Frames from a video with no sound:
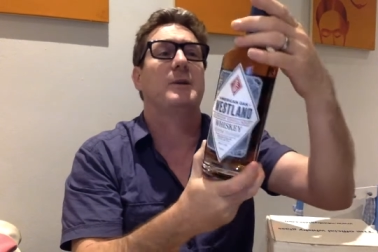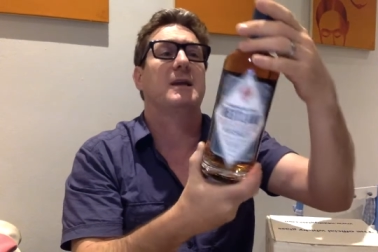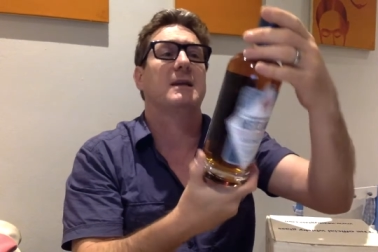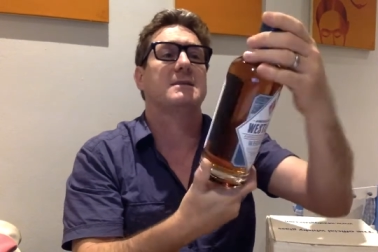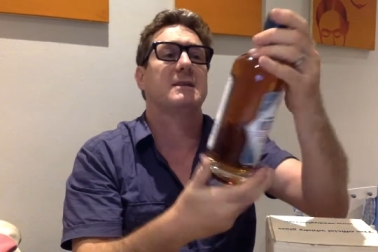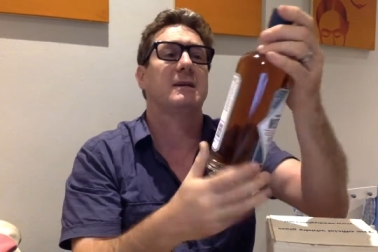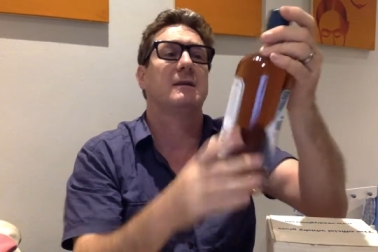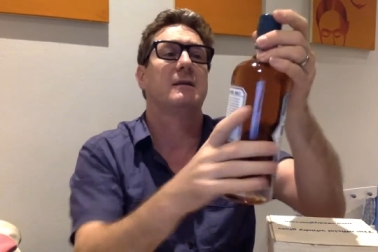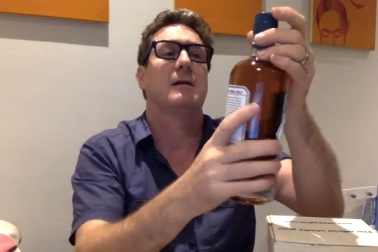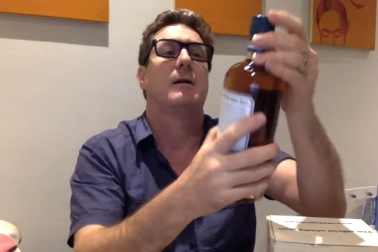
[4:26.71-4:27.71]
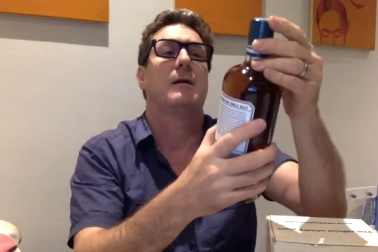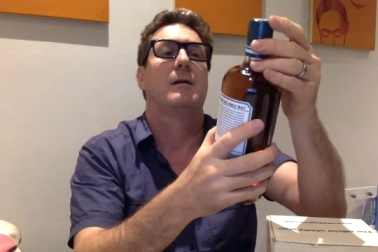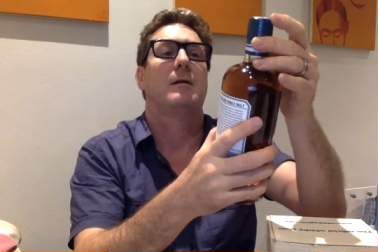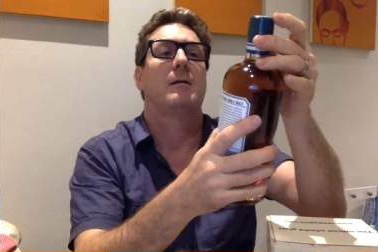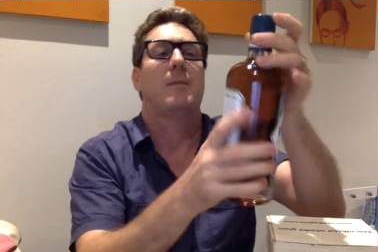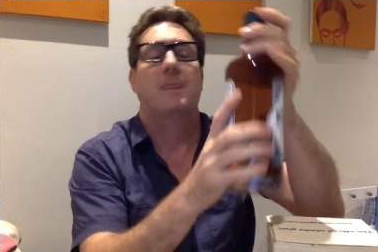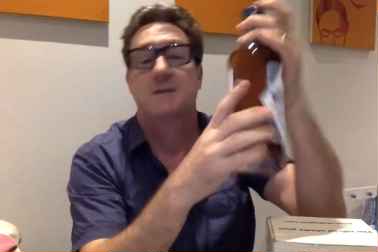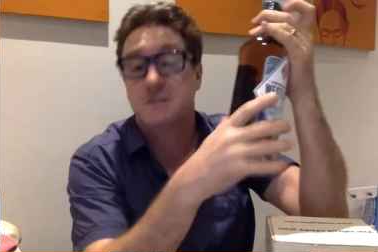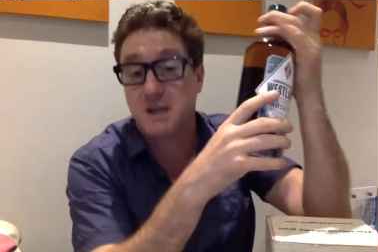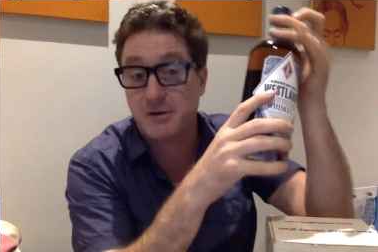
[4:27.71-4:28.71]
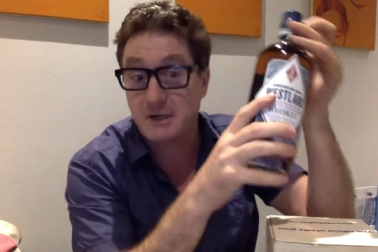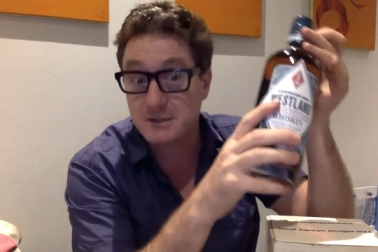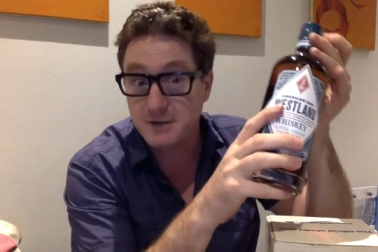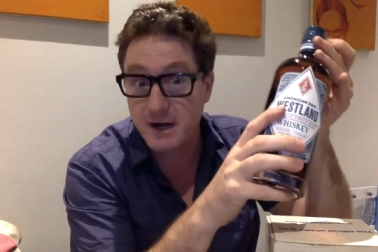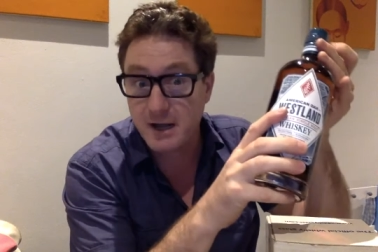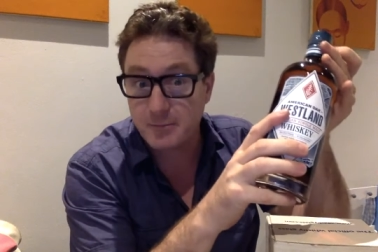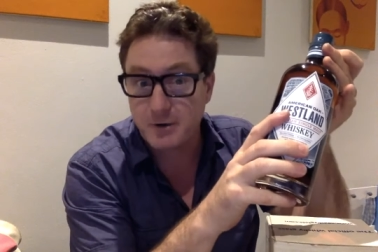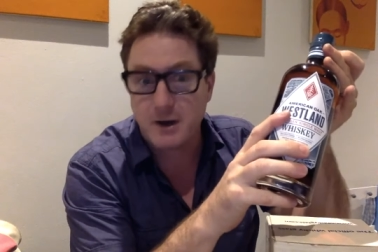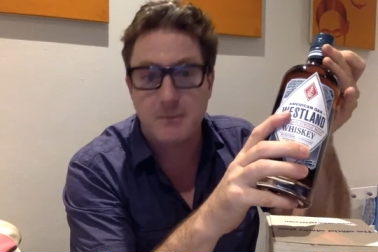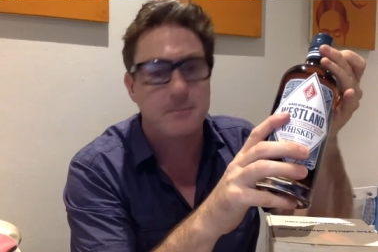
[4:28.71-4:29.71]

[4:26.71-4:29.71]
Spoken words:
guessing sherry straight up, right?